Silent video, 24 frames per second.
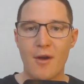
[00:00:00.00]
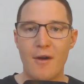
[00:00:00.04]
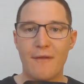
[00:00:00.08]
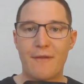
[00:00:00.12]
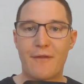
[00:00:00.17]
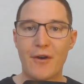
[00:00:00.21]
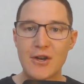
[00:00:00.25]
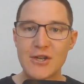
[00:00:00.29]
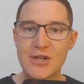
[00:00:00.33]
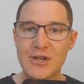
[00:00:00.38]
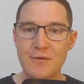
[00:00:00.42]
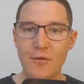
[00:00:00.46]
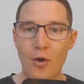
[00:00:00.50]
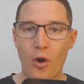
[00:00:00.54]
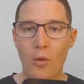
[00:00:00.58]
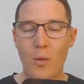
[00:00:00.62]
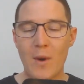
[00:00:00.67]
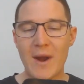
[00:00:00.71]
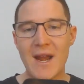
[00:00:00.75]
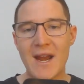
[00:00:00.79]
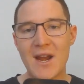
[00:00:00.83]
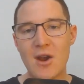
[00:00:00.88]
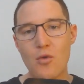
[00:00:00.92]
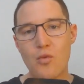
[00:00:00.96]
First of all,
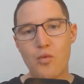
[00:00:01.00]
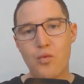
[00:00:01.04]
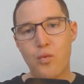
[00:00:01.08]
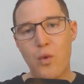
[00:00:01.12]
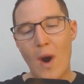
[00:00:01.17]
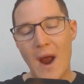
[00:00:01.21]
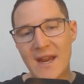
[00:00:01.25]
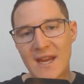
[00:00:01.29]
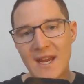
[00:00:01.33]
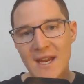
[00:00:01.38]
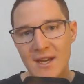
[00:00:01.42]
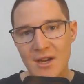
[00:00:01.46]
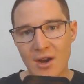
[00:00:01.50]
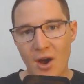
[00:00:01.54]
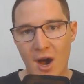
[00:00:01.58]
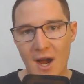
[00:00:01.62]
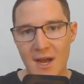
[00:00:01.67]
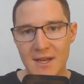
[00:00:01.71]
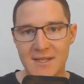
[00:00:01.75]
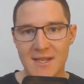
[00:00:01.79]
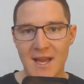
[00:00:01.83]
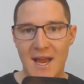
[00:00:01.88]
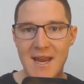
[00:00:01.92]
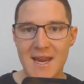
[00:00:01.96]
we need to
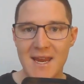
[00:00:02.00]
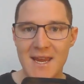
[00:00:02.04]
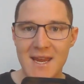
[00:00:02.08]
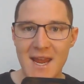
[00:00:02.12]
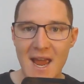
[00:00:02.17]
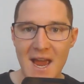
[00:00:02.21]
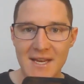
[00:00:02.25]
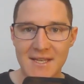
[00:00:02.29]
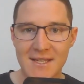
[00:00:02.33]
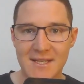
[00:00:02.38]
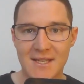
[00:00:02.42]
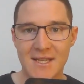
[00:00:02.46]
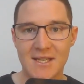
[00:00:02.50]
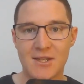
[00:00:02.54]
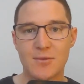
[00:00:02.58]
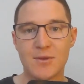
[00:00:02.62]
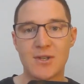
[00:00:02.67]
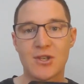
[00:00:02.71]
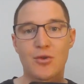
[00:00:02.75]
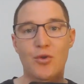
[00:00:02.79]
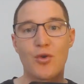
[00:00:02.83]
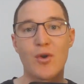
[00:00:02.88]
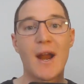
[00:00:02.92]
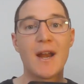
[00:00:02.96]
recognize that yes, this
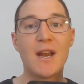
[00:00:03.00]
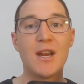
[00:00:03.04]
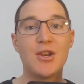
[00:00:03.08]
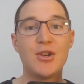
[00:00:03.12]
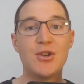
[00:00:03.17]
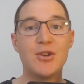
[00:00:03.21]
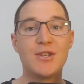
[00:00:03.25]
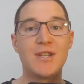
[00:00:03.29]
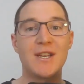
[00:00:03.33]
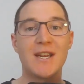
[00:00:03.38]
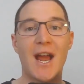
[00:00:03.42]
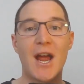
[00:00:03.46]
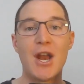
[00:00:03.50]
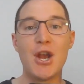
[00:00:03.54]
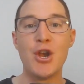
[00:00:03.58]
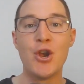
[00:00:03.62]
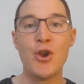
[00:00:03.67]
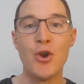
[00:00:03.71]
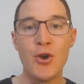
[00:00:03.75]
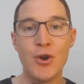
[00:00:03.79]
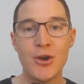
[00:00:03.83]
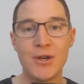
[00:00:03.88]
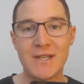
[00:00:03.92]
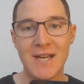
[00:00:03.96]
was created using a
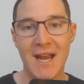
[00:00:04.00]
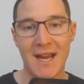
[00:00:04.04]
new